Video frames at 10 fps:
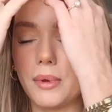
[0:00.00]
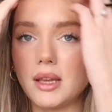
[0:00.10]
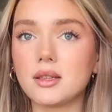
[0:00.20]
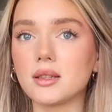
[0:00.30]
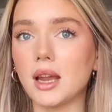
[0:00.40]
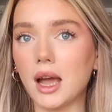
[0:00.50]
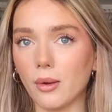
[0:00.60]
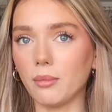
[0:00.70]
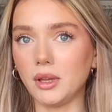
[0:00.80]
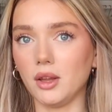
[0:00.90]
pieces
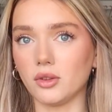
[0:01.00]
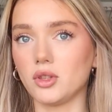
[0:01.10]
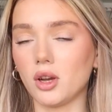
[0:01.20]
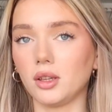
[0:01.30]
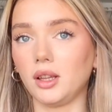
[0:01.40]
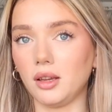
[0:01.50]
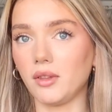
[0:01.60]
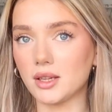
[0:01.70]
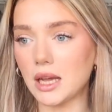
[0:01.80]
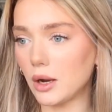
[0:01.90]
now, I mean, you could totally leave
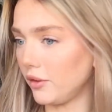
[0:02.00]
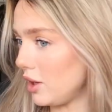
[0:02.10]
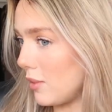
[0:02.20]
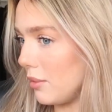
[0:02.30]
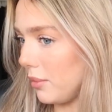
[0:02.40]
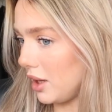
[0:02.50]
these out if you want,